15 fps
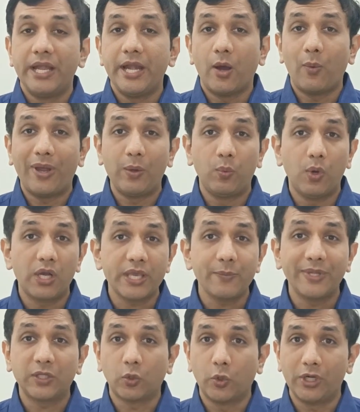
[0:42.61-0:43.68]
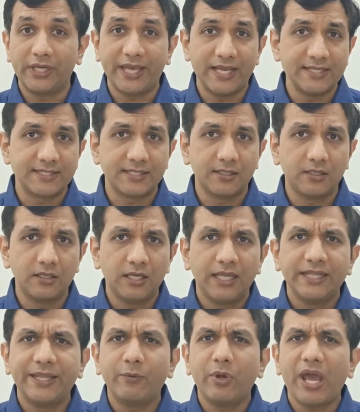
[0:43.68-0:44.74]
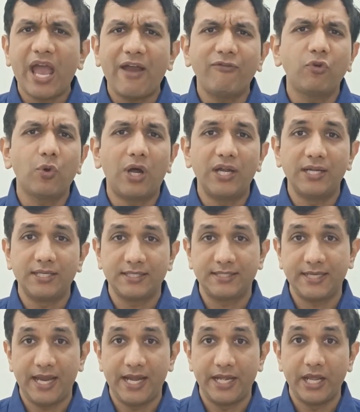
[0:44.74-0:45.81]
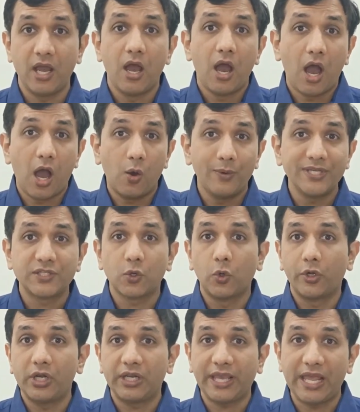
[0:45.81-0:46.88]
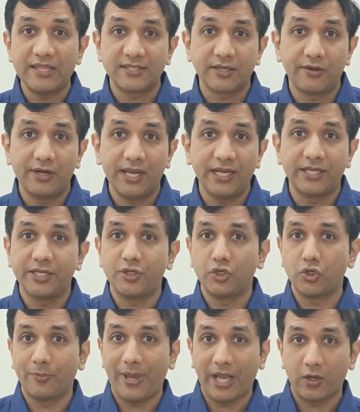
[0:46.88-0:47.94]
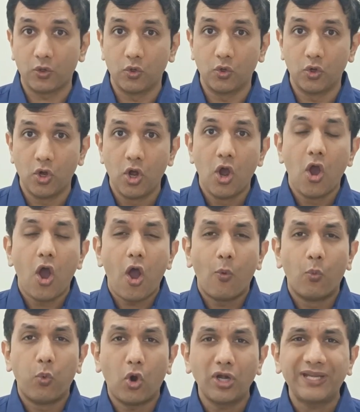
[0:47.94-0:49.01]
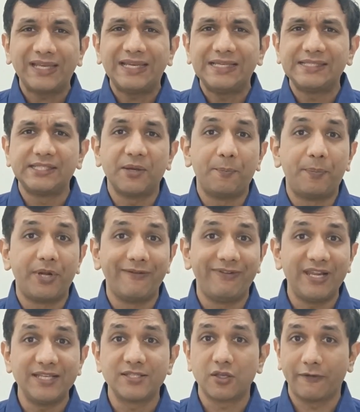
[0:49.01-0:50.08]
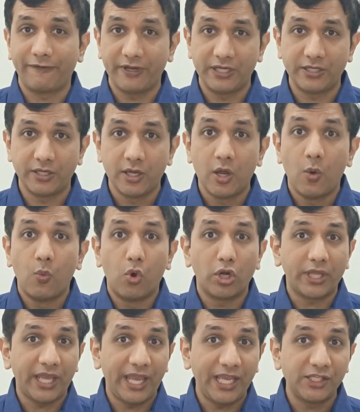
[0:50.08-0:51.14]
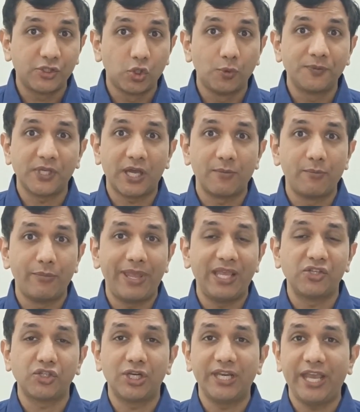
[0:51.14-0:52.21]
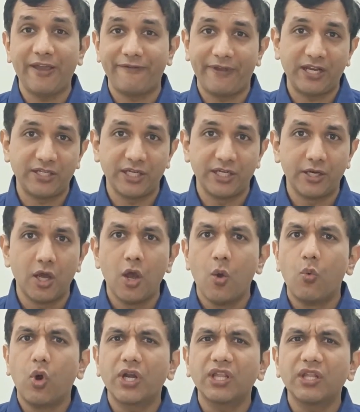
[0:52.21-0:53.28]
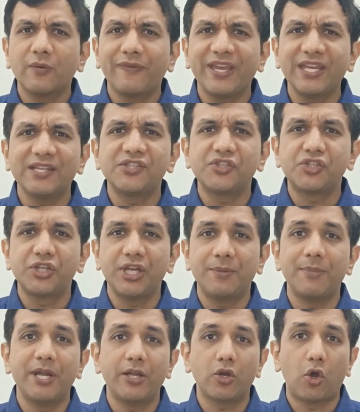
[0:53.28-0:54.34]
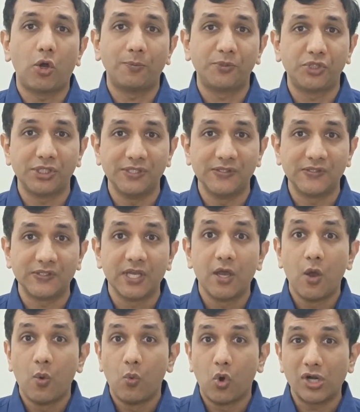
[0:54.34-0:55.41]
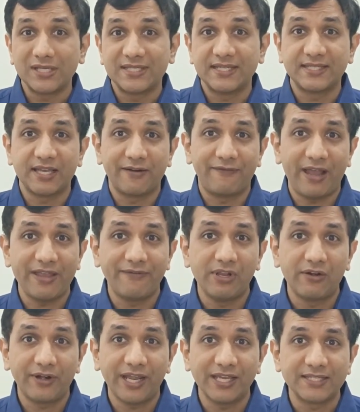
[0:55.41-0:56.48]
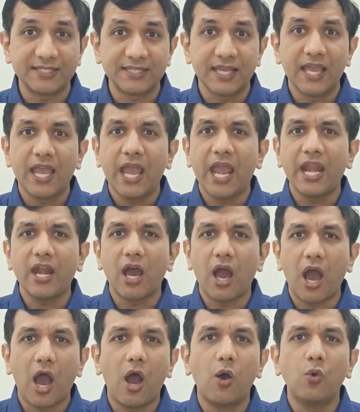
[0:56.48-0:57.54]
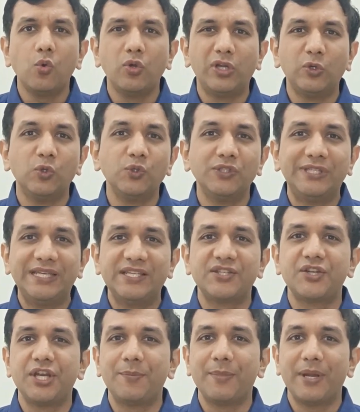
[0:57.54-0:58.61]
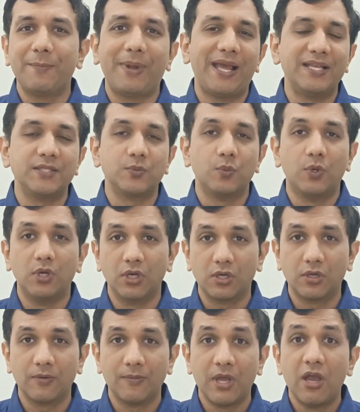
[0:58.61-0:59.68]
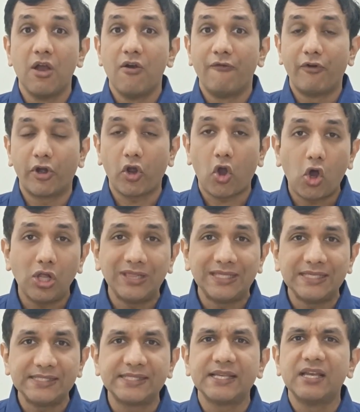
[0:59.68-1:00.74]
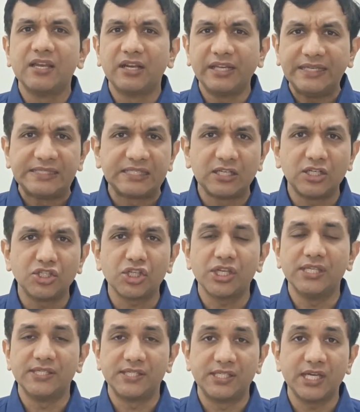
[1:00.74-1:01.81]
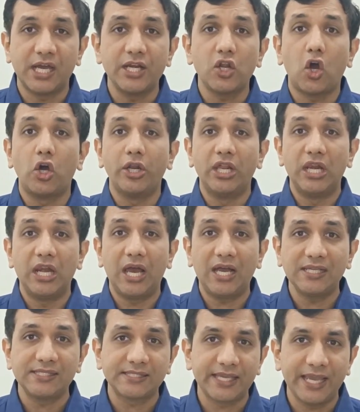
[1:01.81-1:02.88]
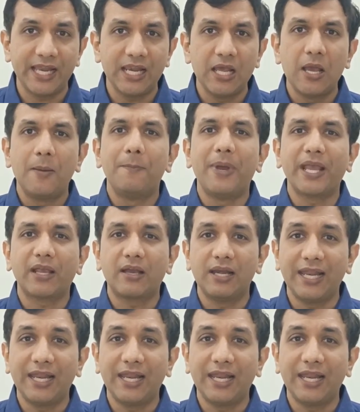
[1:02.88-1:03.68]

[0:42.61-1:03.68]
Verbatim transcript: Now while working with oral cancer, they would have to understand how is oral cancer related to tobacco, what is the prevalence of it, what age groups are majorly affected, what are the various treatment options, what is the survival rates, and how do these treatment plans work. For all this, research is done on a large scale by